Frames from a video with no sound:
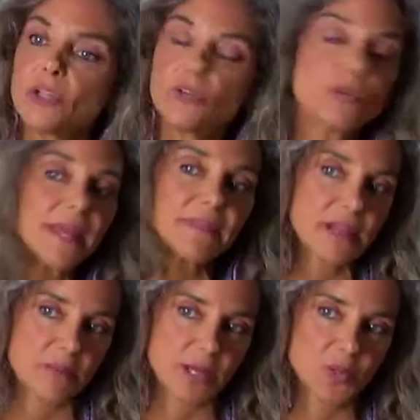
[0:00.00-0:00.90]
And you don't get that
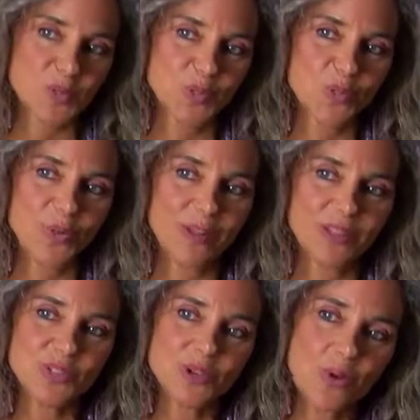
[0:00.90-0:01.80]
in medical school.
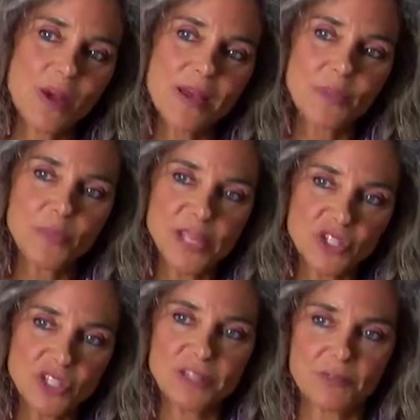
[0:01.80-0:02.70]
And so
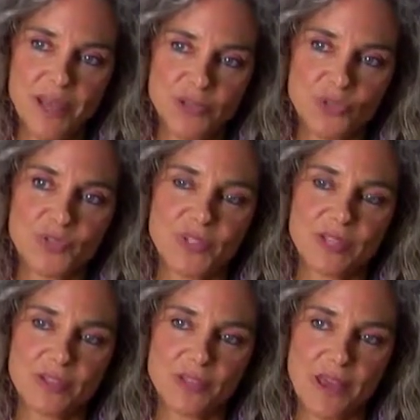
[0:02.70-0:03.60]
PhDs and masters
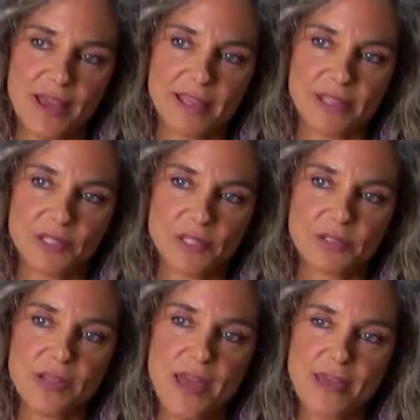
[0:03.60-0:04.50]
in science
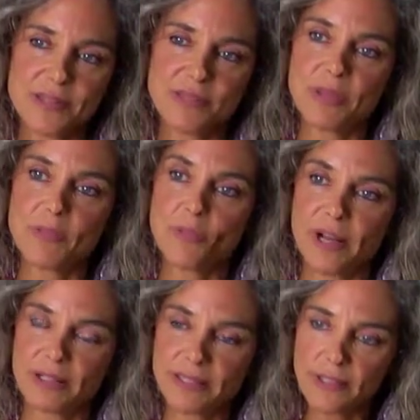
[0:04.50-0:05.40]
tend to be more
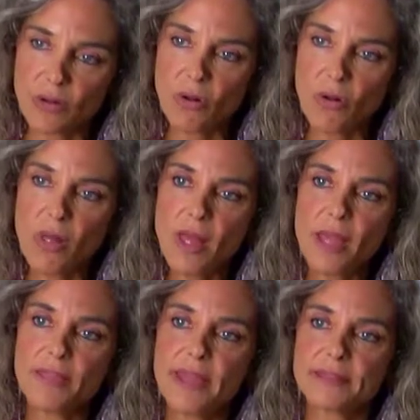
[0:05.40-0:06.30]
analytical.
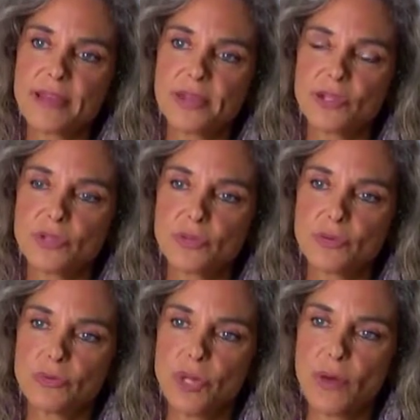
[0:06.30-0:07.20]
They tend
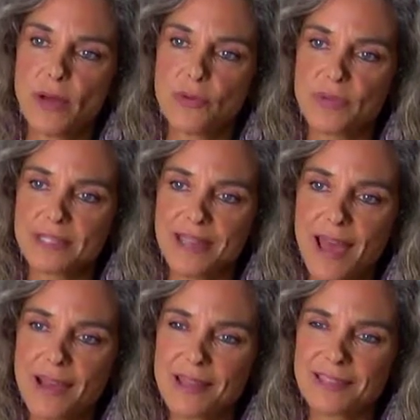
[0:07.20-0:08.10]
to know how to read
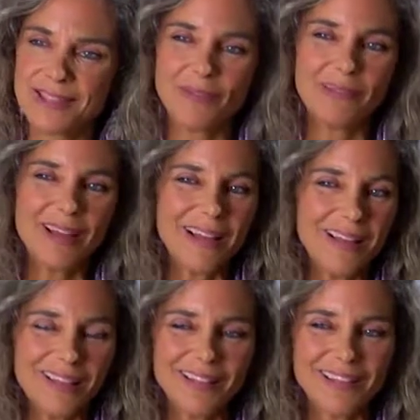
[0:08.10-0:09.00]
data and say,
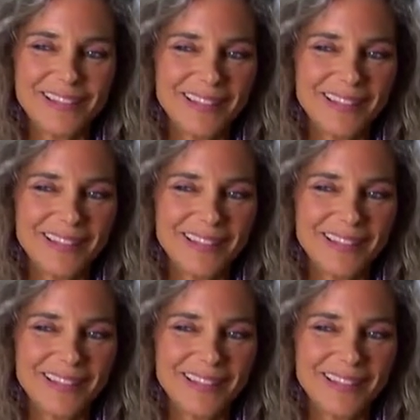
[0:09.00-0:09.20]
well,